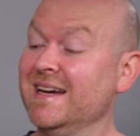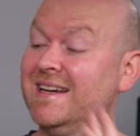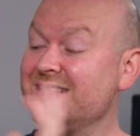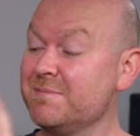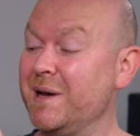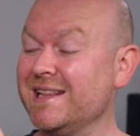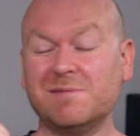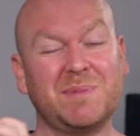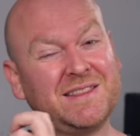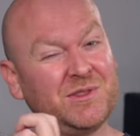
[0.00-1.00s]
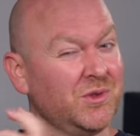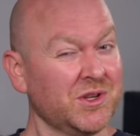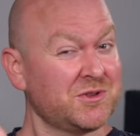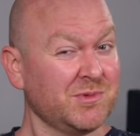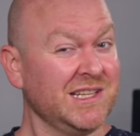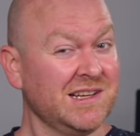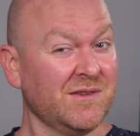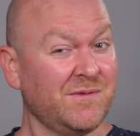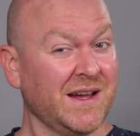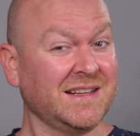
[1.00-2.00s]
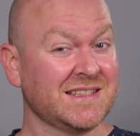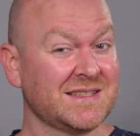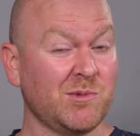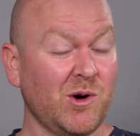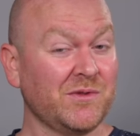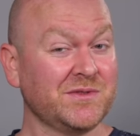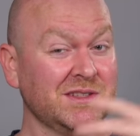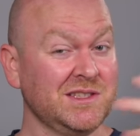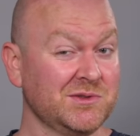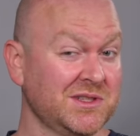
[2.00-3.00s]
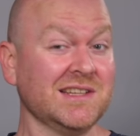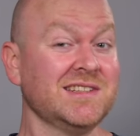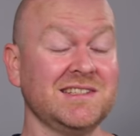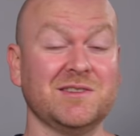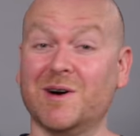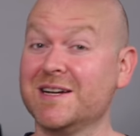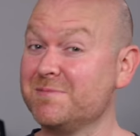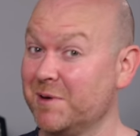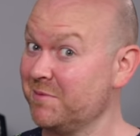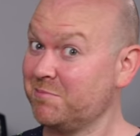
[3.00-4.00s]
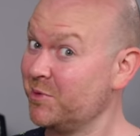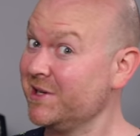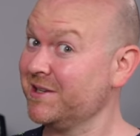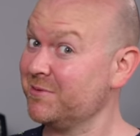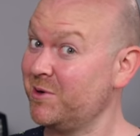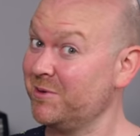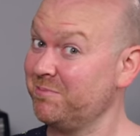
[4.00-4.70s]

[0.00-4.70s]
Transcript: It's a pedal but not really a effect, it's more of a utility device, but a brilliant one.